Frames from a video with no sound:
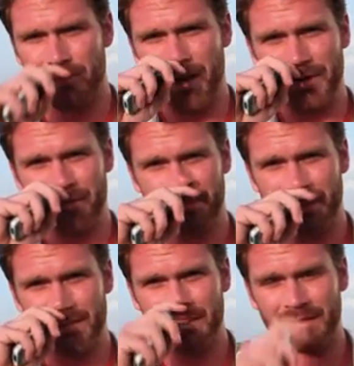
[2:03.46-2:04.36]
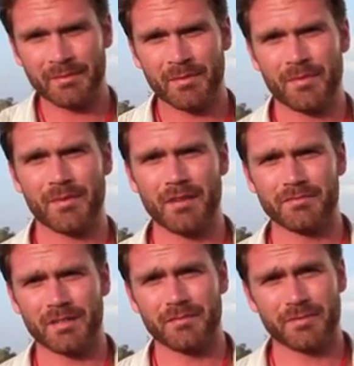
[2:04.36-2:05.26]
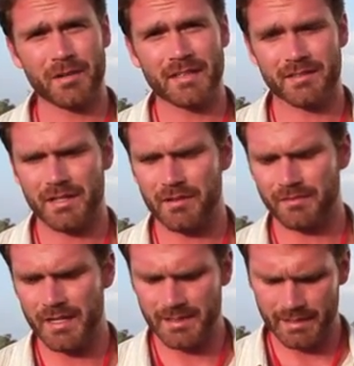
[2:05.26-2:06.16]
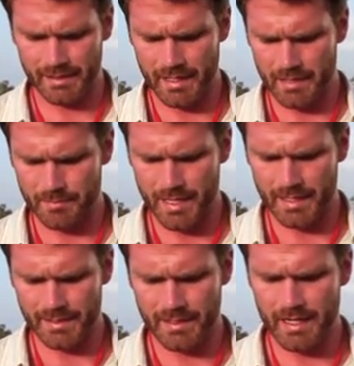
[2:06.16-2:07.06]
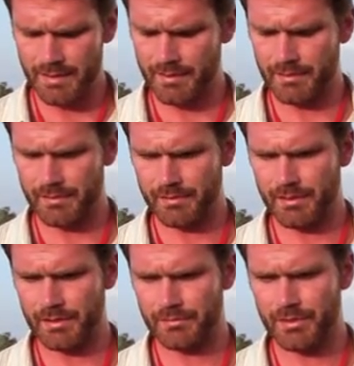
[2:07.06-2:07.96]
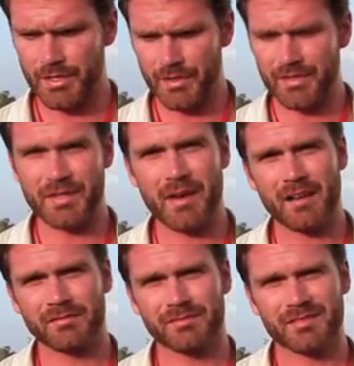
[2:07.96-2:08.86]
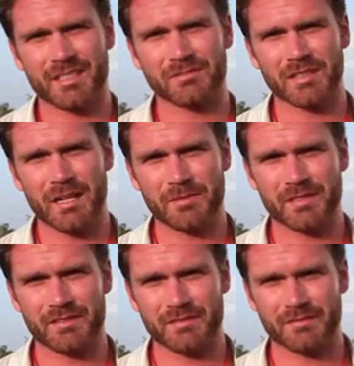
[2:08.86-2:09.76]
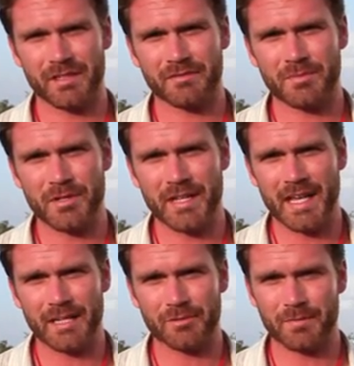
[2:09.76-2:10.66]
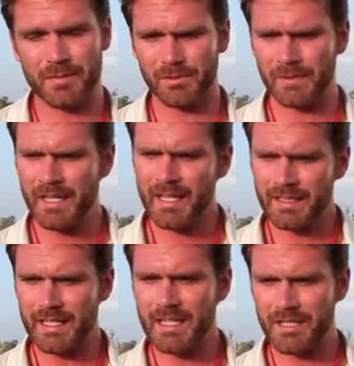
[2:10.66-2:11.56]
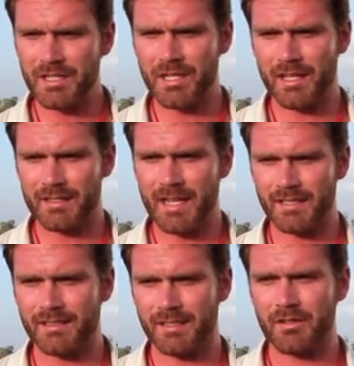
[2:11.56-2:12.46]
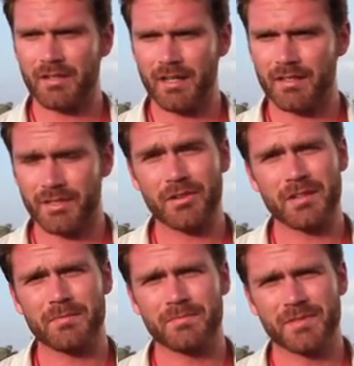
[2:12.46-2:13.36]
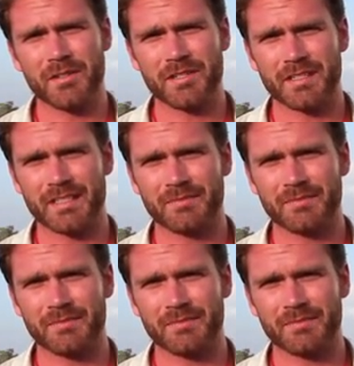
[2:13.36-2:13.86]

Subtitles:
amount of threats that you're facing, and it's nice to know that you have several options of communicating with people. DDG takes security seriously,